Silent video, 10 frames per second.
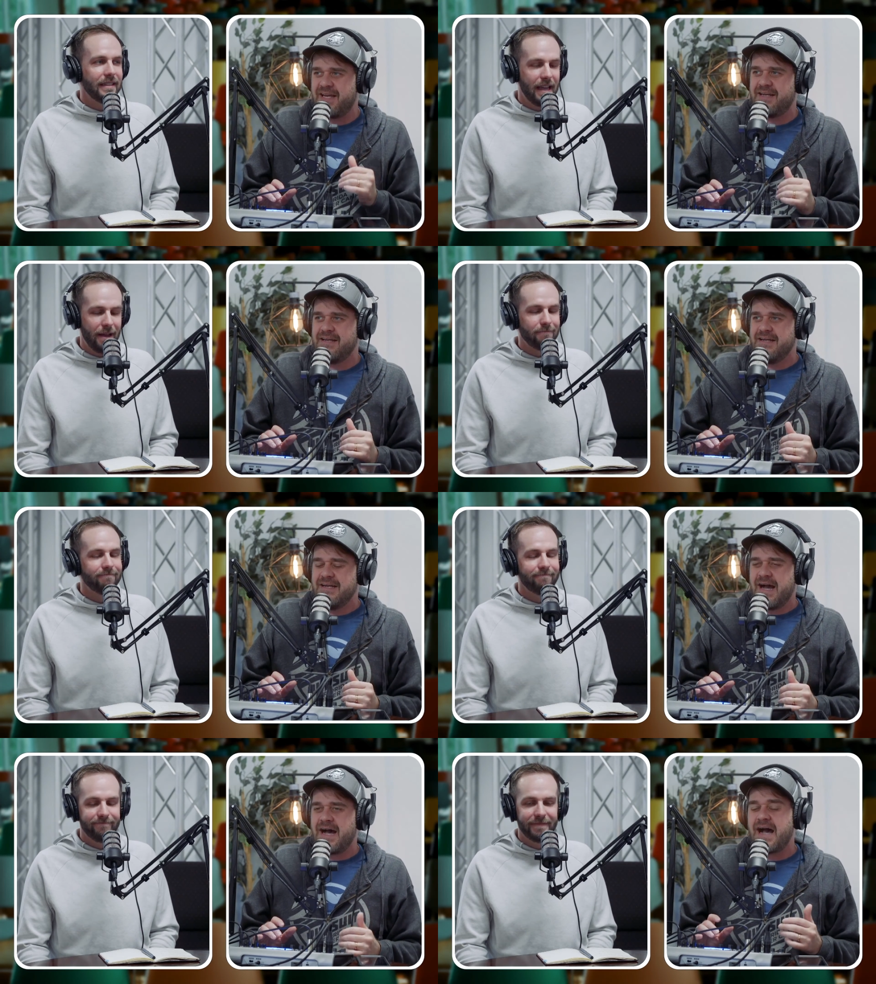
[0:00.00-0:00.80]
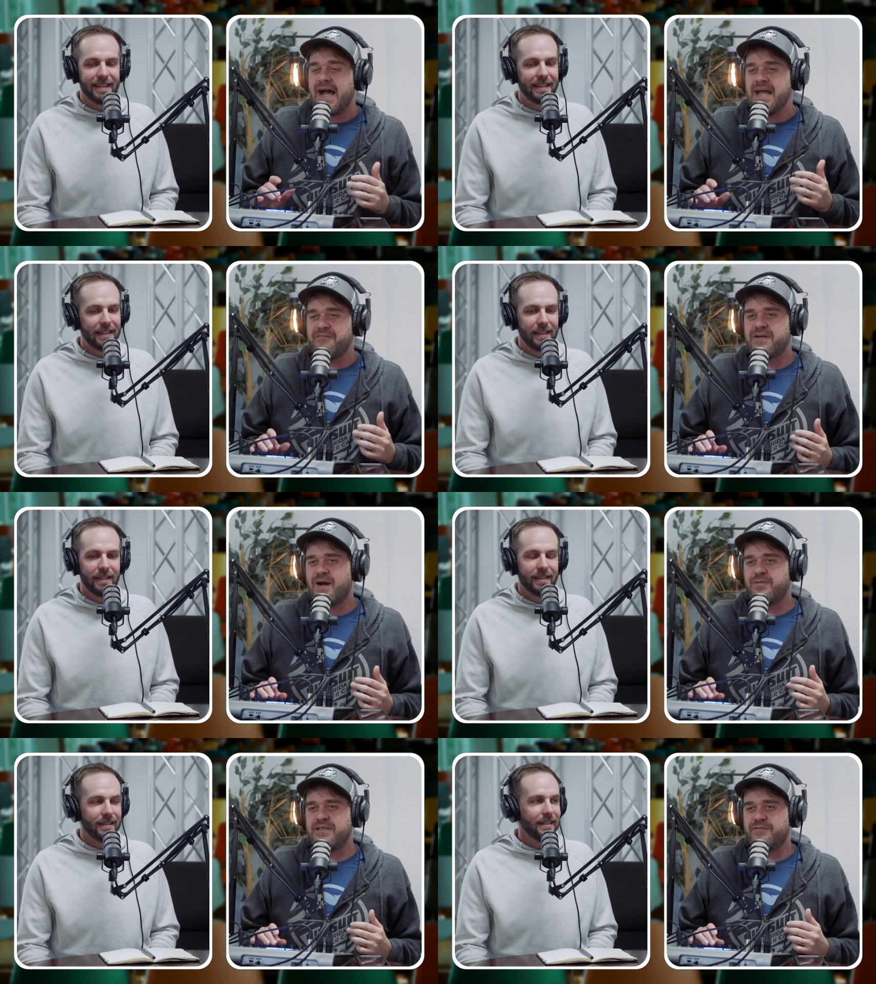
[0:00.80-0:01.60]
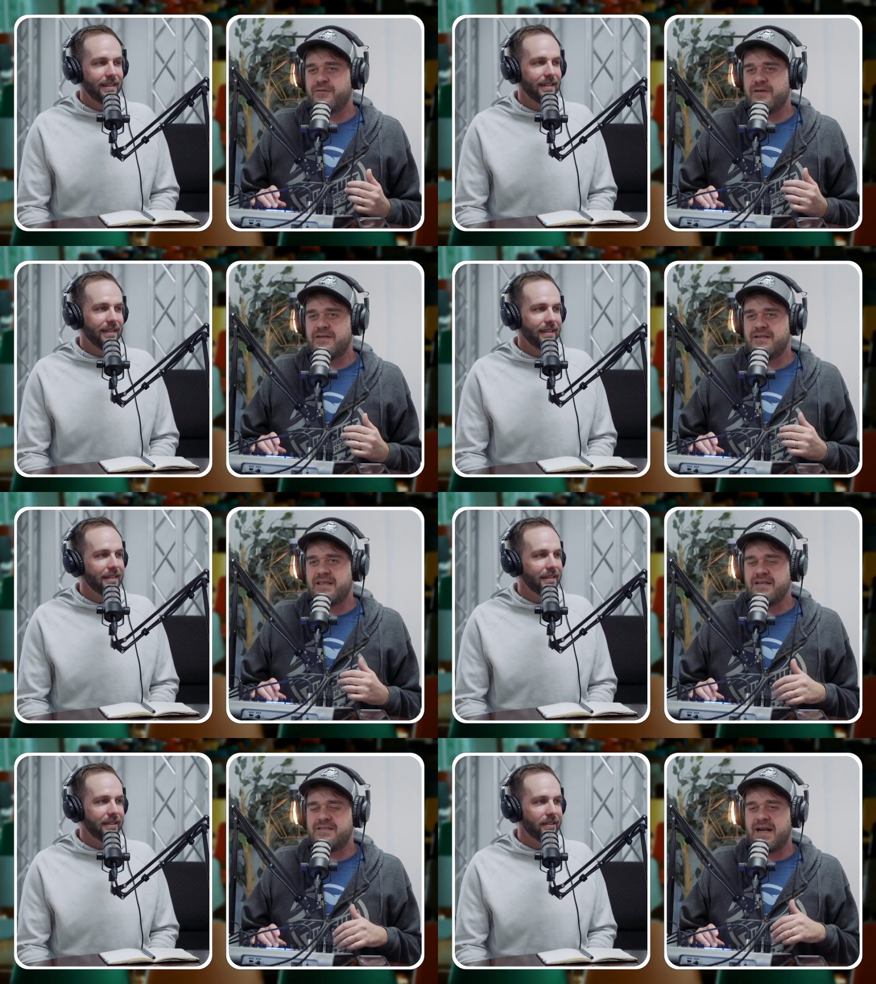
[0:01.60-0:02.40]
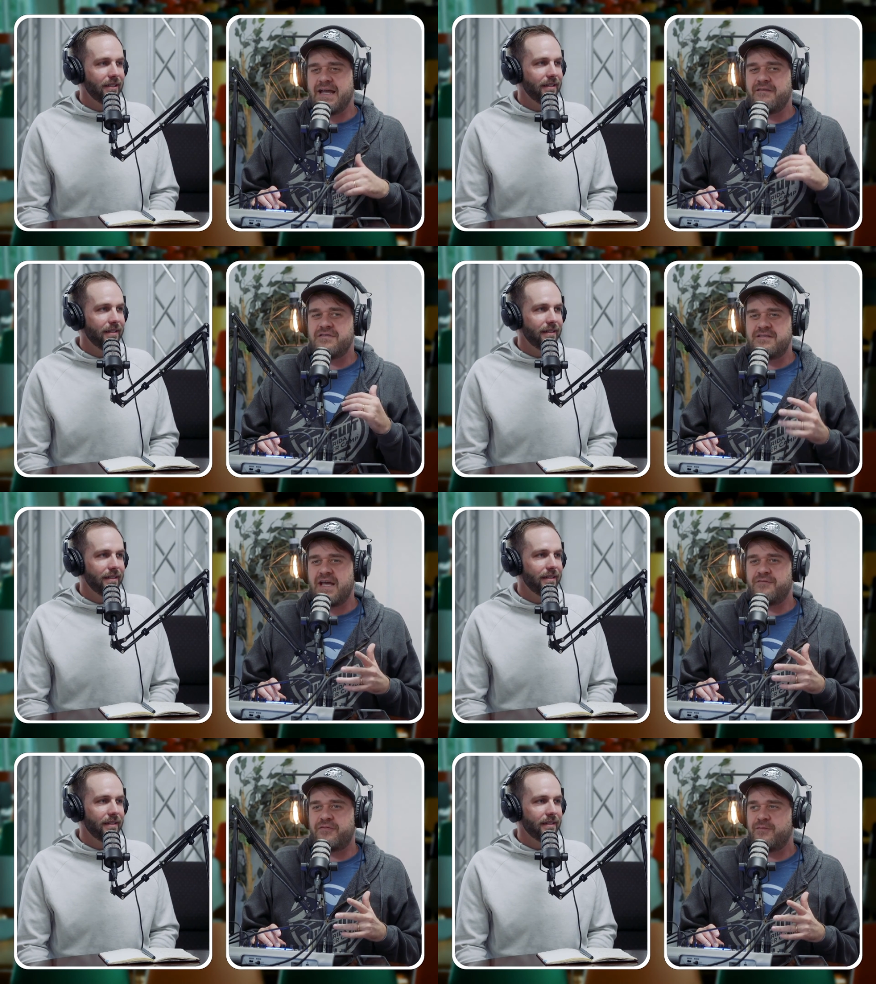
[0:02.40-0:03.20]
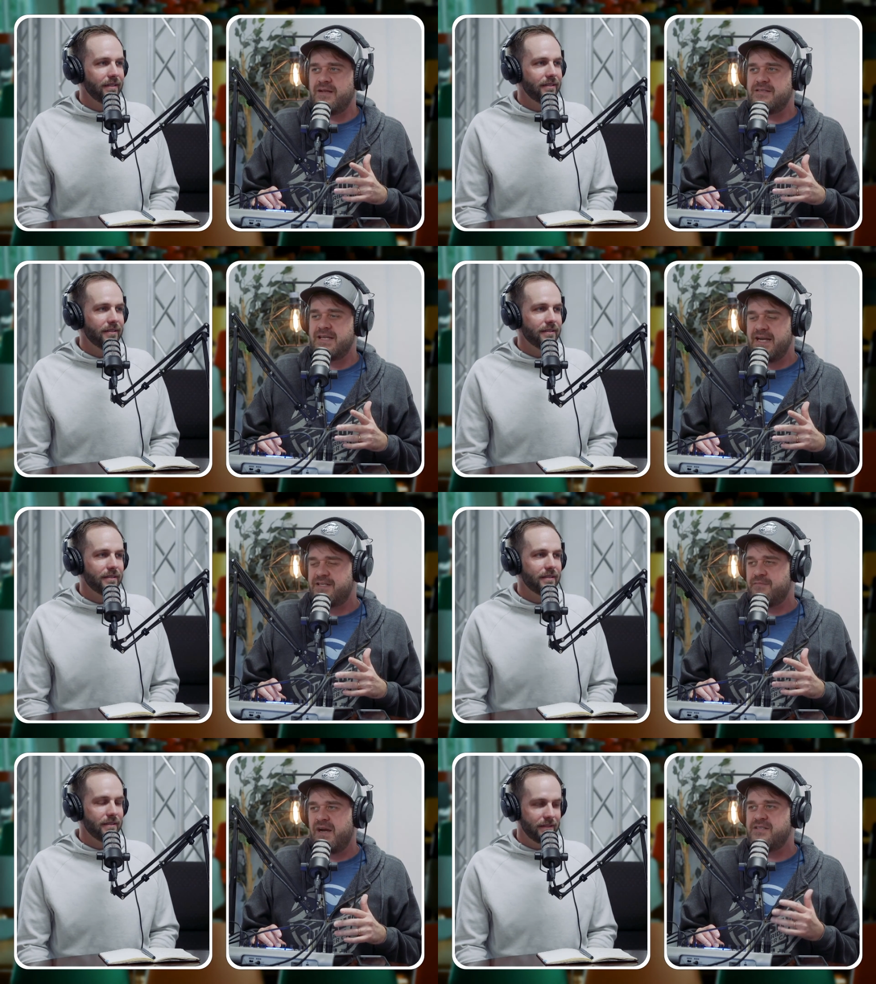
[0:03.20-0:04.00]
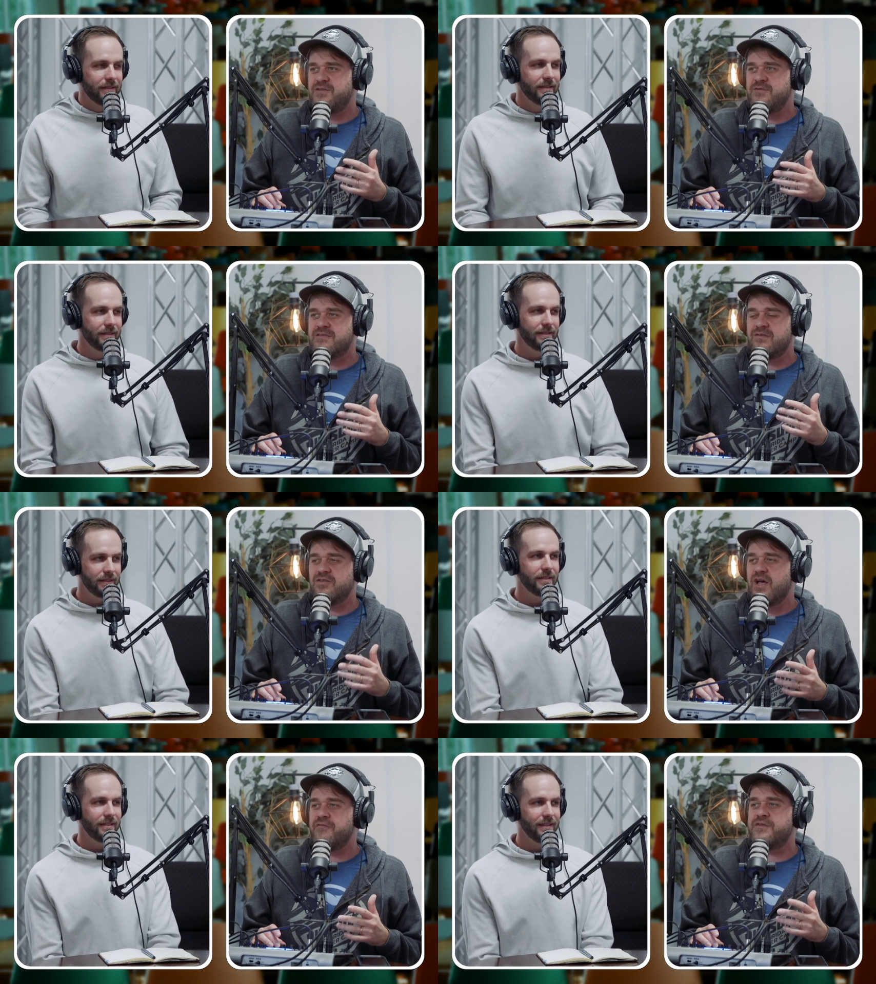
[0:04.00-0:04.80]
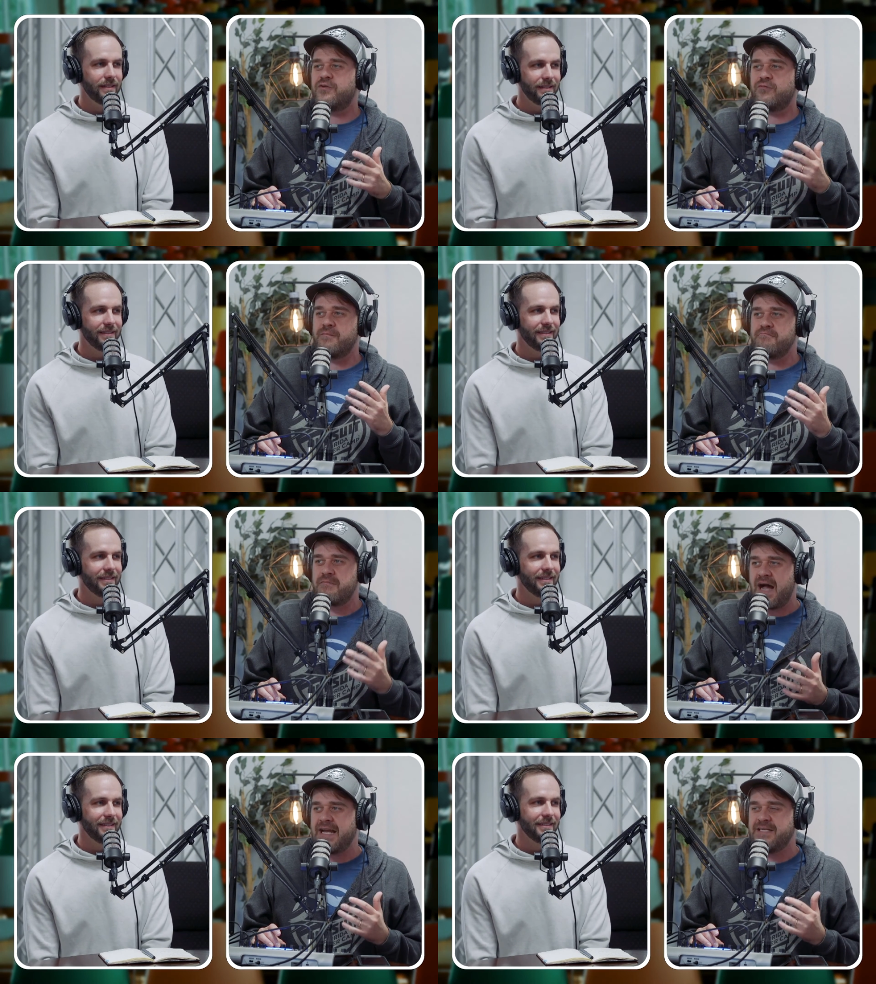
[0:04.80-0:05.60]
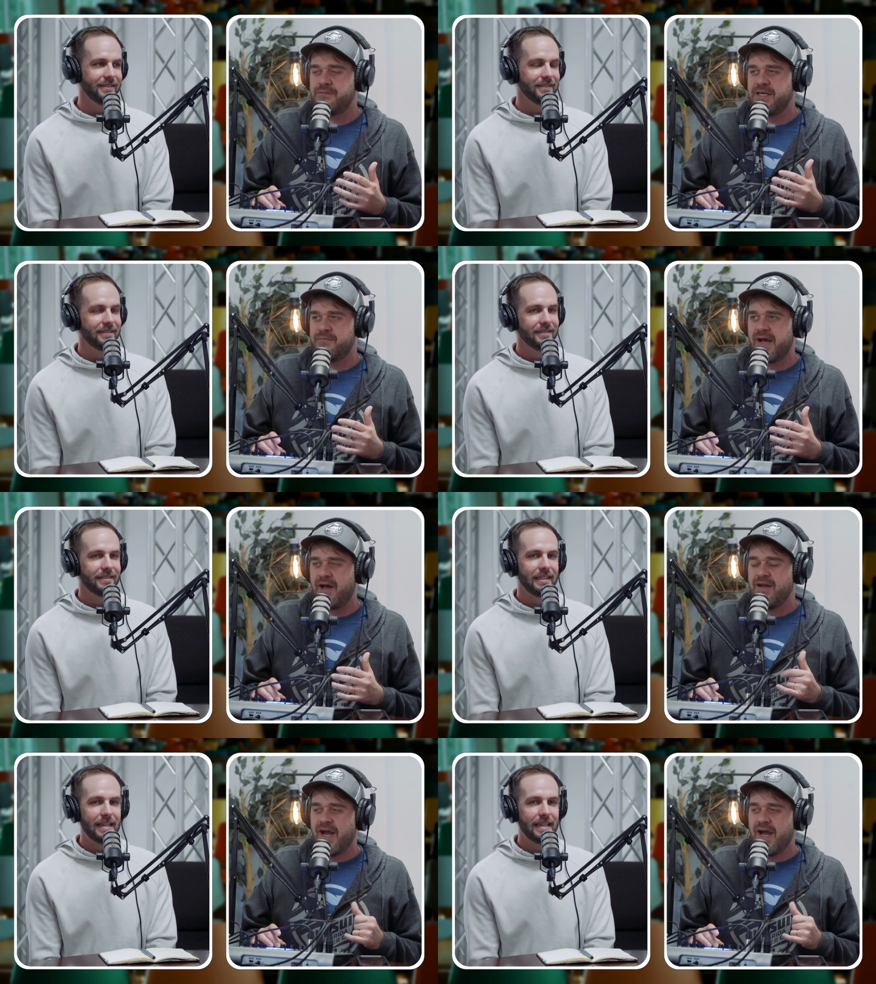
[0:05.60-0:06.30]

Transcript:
Speaker 1: Yeah. I, I have a couple different things that I have said from on stage that my students love to remind me about. Yeah.